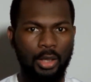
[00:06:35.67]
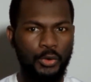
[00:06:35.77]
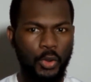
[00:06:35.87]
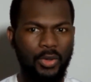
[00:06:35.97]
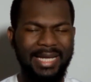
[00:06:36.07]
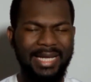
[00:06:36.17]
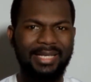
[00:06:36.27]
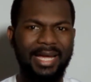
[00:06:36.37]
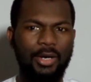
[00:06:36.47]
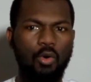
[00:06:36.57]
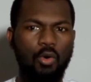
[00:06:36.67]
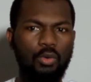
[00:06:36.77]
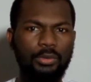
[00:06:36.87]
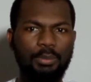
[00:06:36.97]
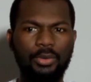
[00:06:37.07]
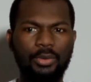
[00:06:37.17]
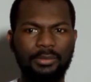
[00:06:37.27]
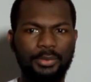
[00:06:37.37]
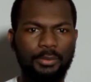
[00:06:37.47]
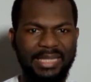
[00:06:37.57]
Toddlers can hold
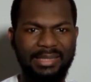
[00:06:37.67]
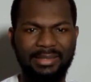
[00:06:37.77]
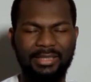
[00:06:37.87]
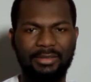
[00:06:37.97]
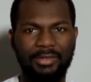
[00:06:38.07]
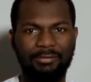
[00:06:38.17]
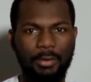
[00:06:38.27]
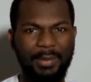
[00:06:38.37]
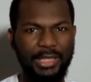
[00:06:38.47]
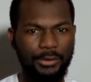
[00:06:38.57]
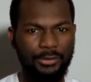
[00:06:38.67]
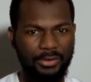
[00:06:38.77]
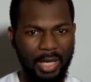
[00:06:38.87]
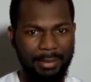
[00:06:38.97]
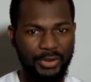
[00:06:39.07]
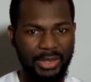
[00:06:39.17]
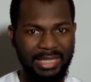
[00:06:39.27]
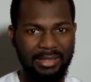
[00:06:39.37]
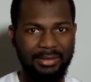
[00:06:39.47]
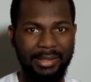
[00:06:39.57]
multiple pieces of information
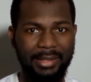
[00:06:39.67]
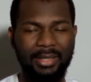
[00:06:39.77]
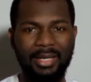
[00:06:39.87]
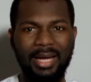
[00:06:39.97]
simultaneously